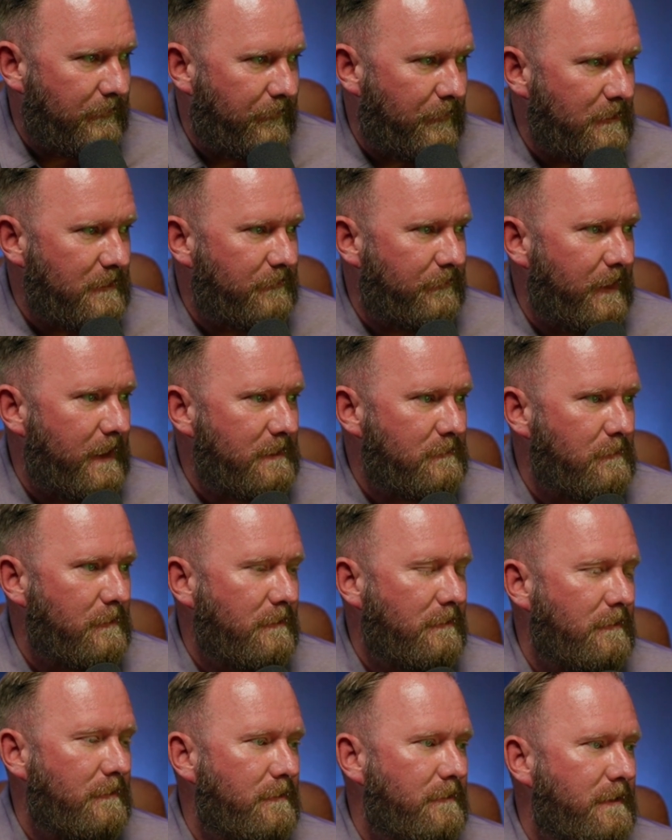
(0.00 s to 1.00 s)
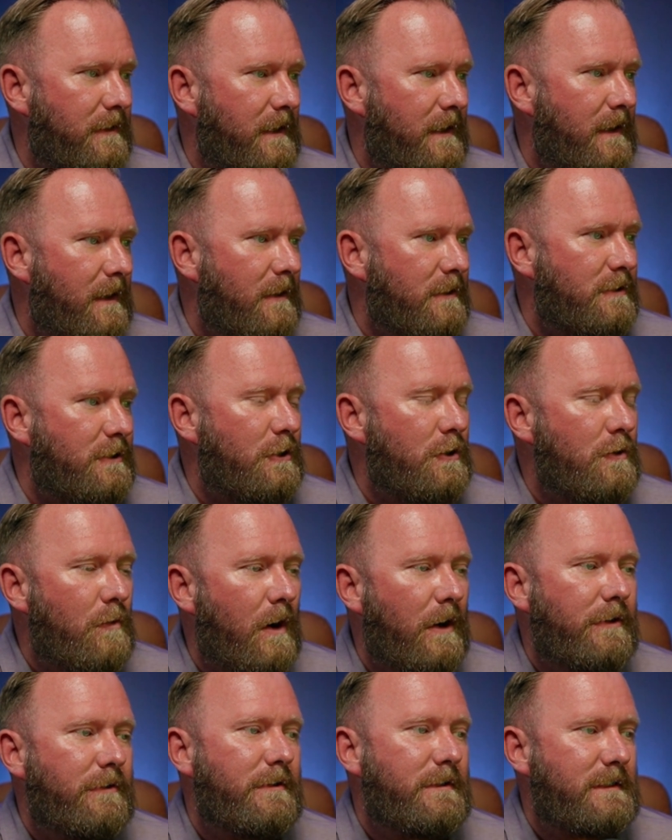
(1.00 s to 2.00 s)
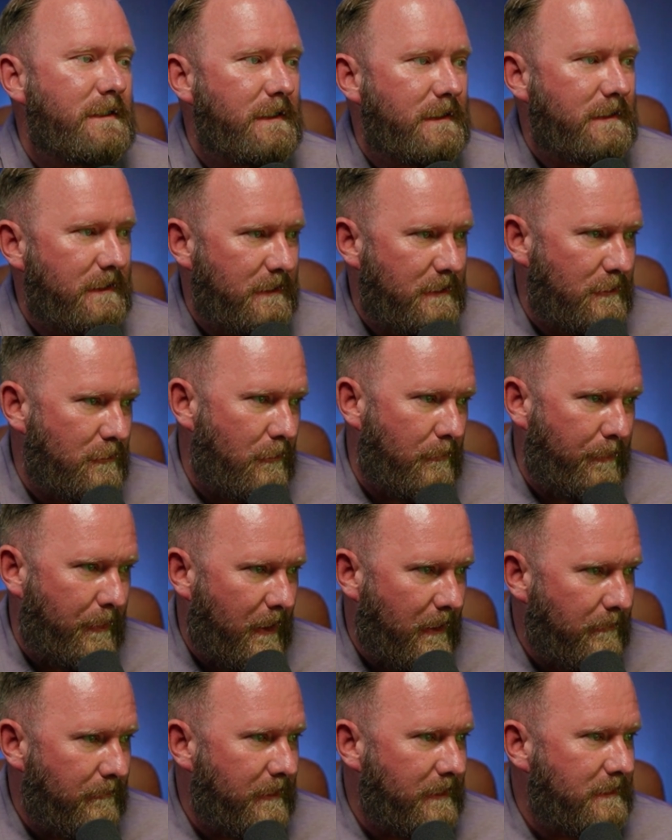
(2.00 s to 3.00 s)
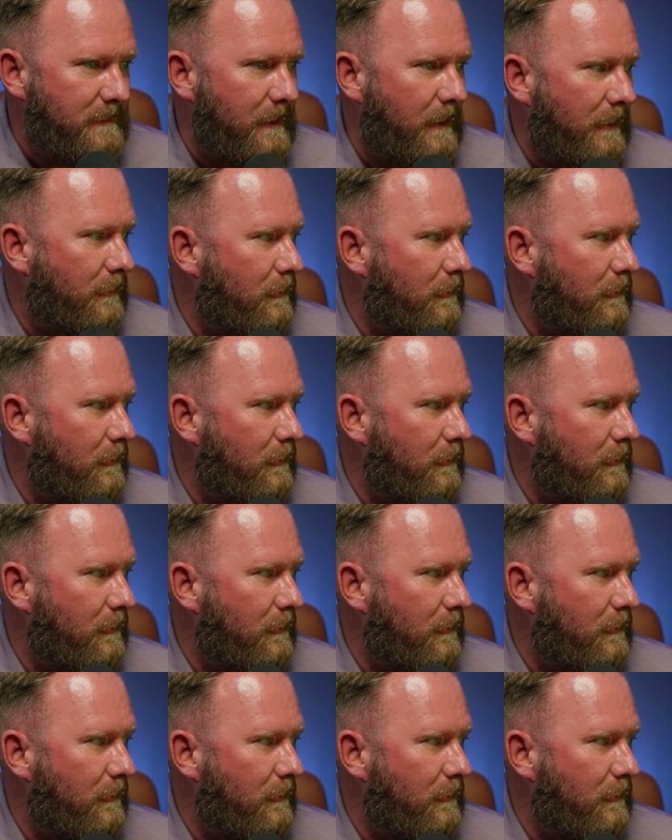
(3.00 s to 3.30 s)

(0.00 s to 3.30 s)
The first phase will include 262 apartments